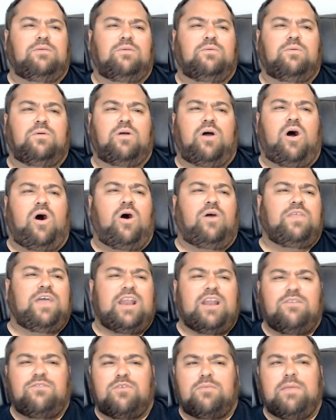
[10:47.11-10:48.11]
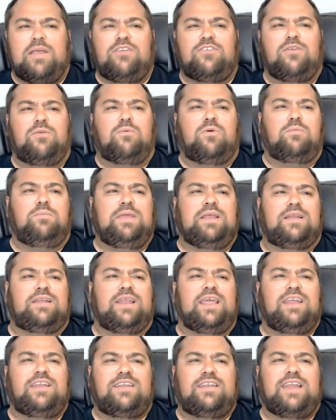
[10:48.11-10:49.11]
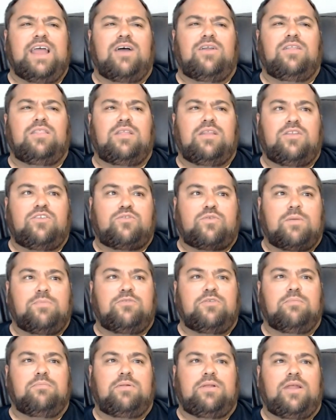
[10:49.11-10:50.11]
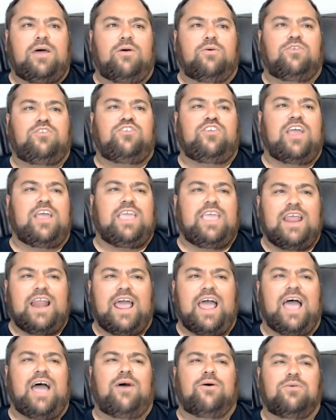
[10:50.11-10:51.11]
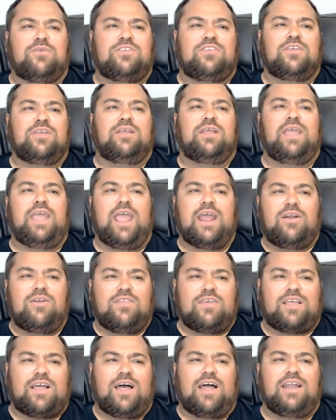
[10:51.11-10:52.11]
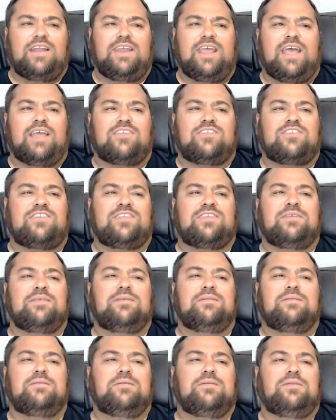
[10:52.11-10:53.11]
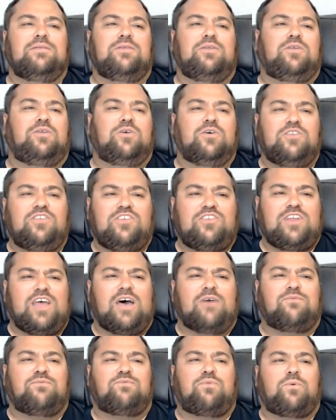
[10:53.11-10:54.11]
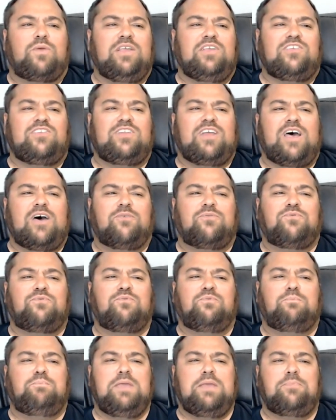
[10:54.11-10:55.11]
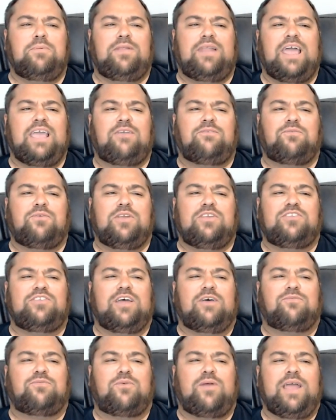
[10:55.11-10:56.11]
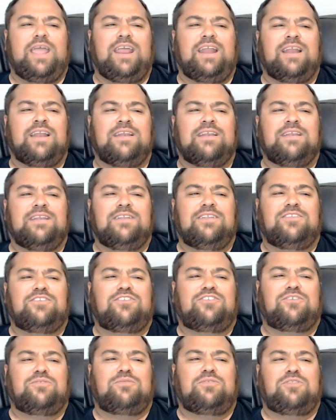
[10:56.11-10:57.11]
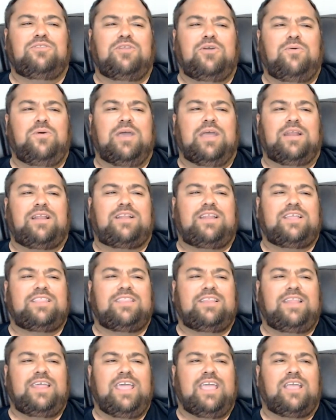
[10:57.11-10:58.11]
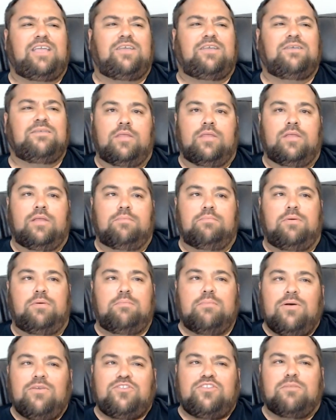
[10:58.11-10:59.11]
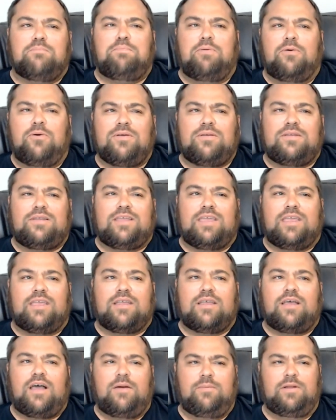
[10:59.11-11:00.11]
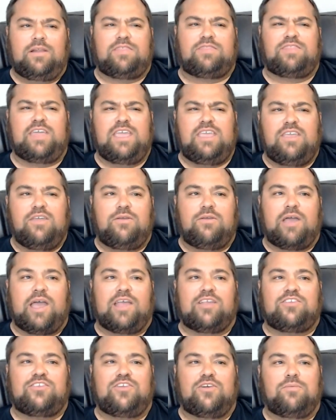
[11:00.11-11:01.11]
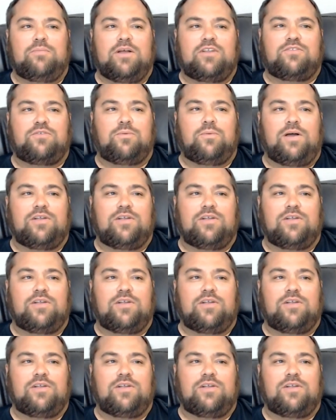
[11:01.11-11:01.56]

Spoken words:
All that information will be linked down in the description below. Check it out. Enter the contest. Good stuff, free stuff. People like free stuff, right? So do it. Click the link. But most importantly, I want to thank you guys so much for watching the